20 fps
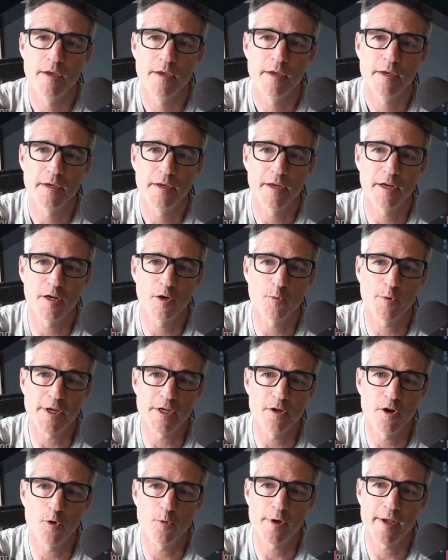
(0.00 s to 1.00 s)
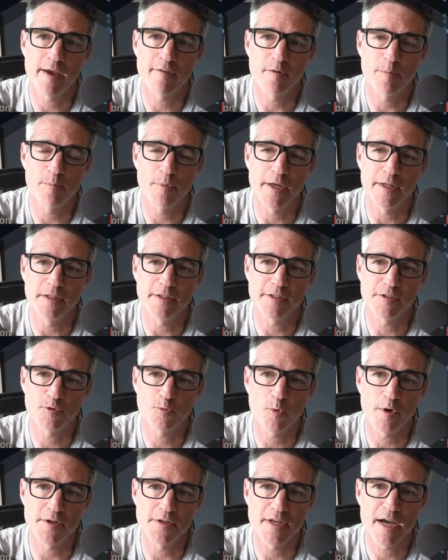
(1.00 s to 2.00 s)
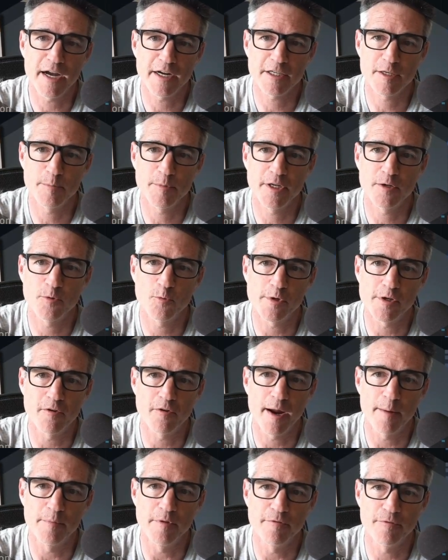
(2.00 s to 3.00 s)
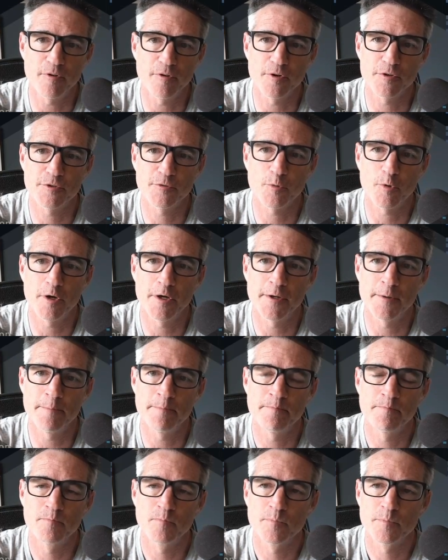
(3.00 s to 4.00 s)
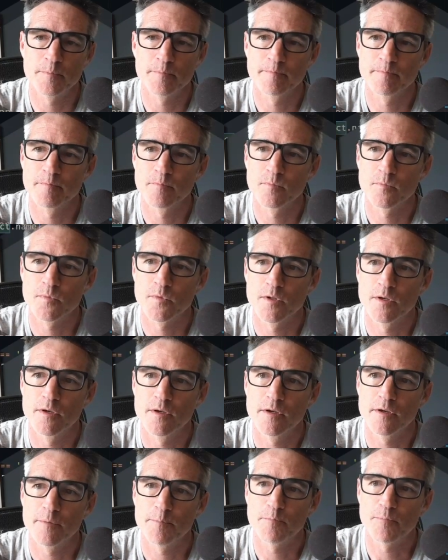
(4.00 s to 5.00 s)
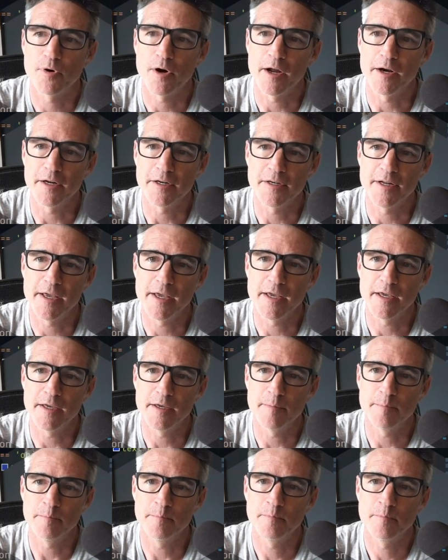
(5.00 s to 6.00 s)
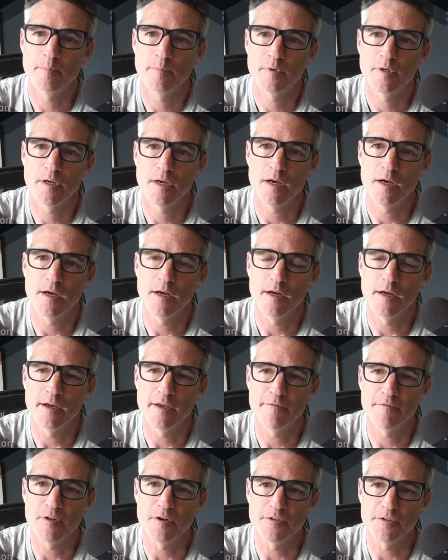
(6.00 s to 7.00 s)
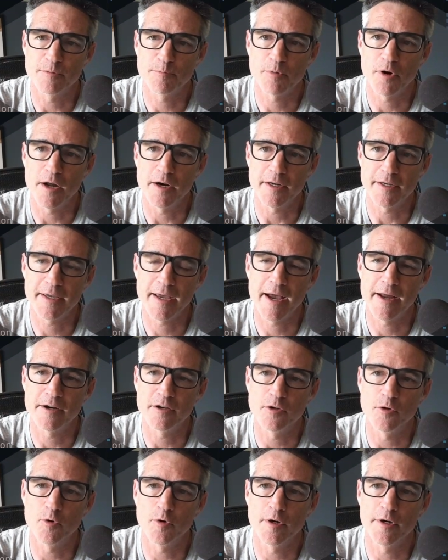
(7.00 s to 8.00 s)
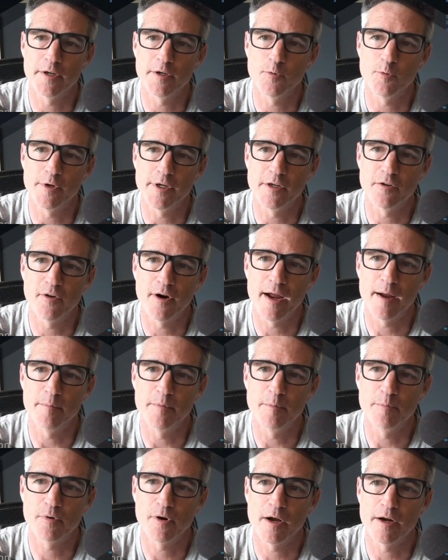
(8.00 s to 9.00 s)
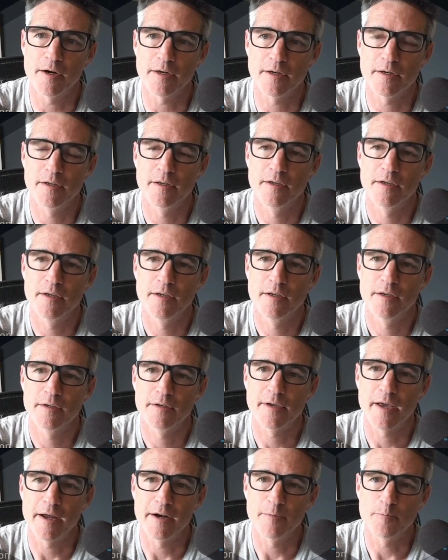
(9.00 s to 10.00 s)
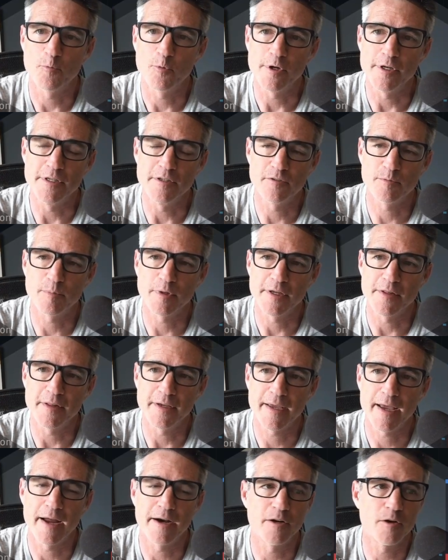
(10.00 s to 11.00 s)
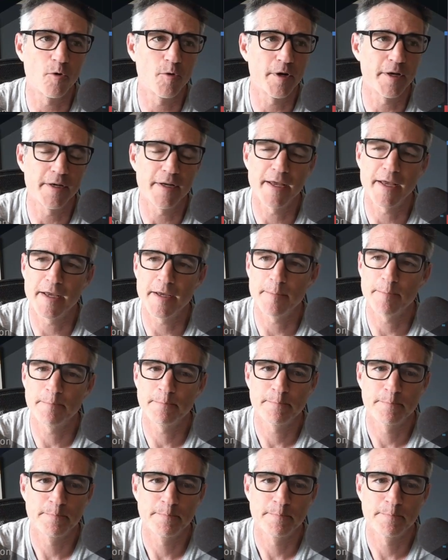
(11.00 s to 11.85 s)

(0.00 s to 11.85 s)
Here we know we have at least one document. We grab the first one, product name. If there's a product category, we grab the product we display the category name.